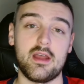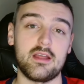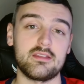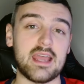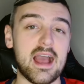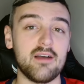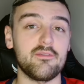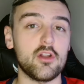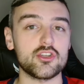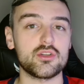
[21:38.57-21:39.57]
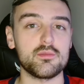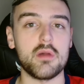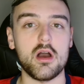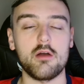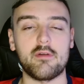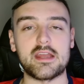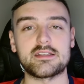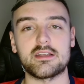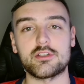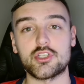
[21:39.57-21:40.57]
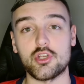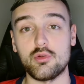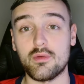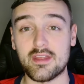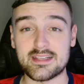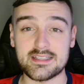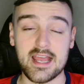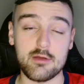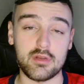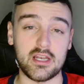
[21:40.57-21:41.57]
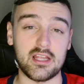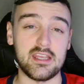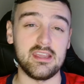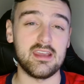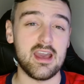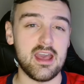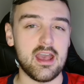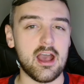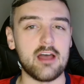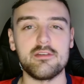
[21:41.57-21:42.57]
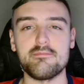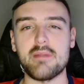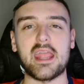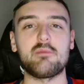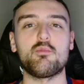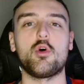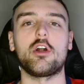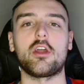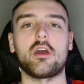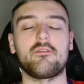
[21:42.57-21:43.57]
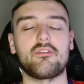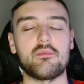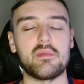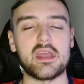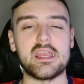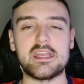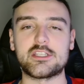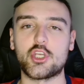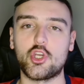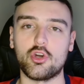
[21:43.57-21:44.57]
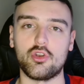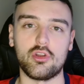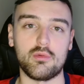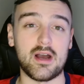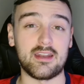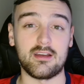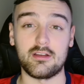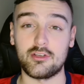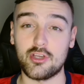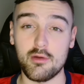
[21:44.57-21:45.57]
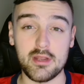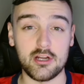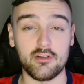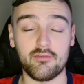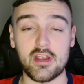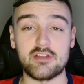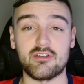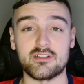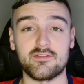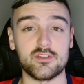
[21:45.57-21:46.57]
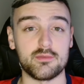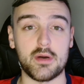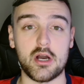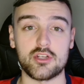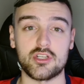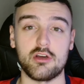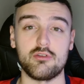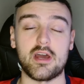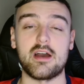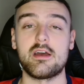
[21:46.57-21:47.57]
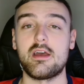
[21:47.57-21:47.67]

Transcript: They have lost Mahrez to the Saudi League. And the main one for me is Gundogan going on a free transfer to Barcelona.